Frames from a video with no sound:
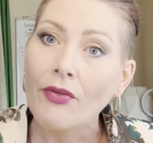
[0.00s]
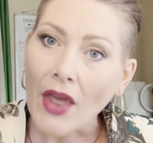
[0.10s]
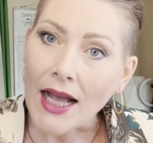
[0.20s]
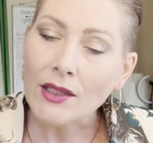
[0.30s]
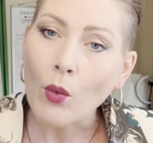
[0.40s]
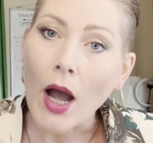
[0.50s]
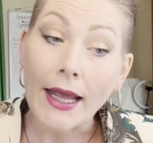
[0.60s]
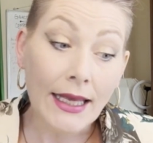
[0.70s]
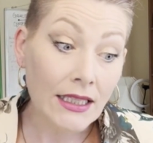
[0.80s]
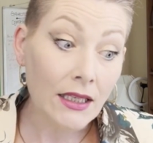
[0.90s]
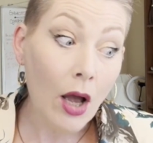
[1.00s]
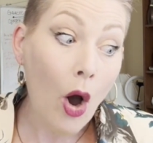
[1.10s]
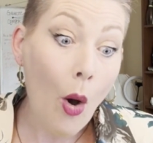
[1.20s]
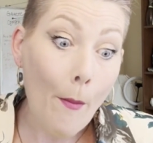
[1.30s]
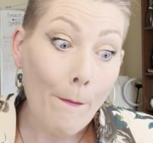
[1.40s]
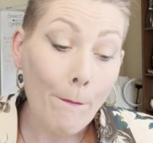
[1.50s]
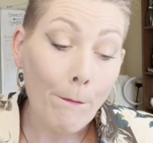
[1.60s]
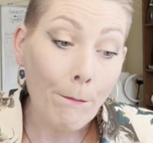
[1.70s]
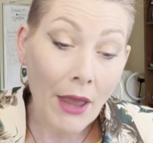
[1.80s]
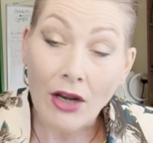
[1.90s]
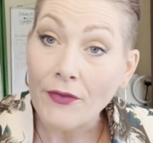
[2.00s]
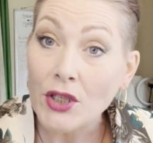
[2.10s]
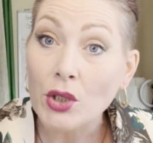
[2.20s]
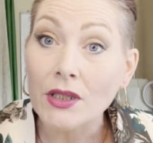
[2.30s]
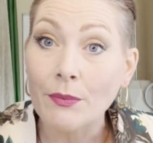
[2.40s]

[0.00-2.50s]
That's why it's beneficial